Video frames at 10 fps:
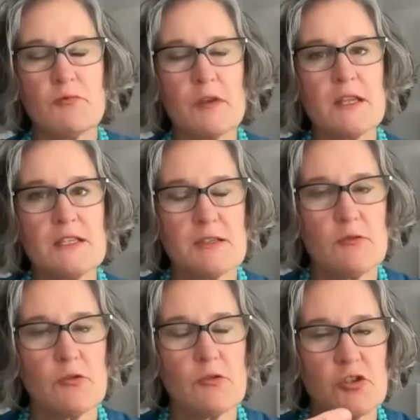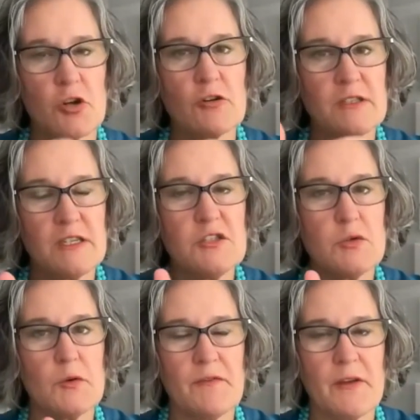really t- turned
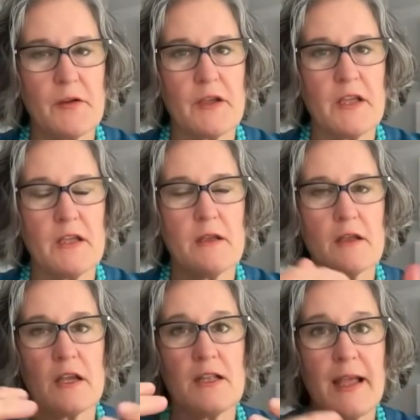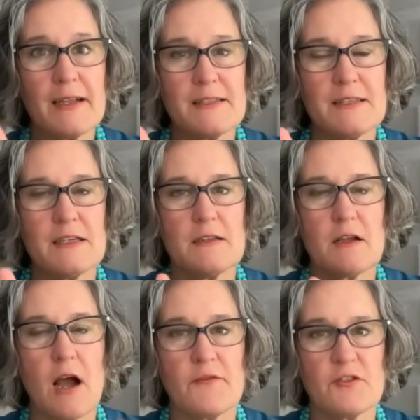into a very connected
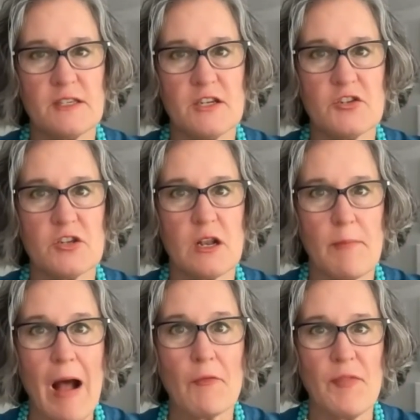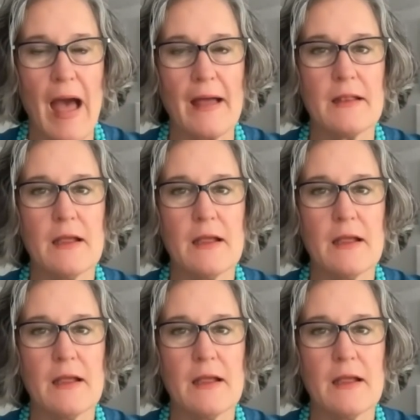conversation about that.